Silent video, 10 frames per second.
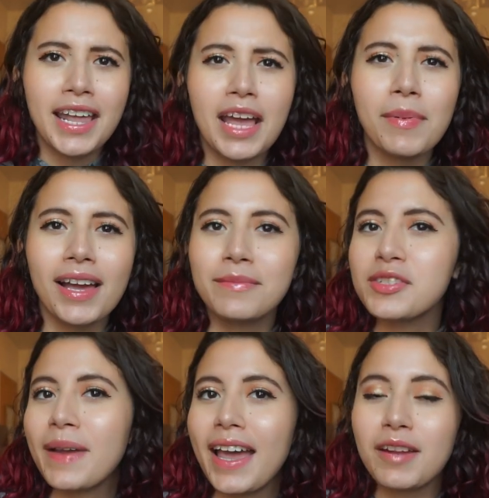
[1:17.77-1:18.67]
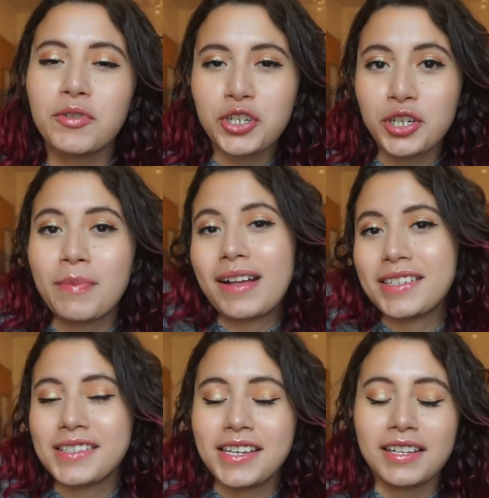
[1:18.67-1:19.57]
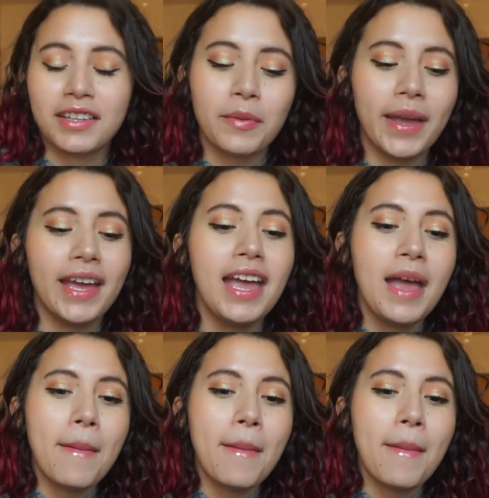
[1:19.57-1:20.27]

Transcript: and I applied them to my head, which you're about to see in a little bit.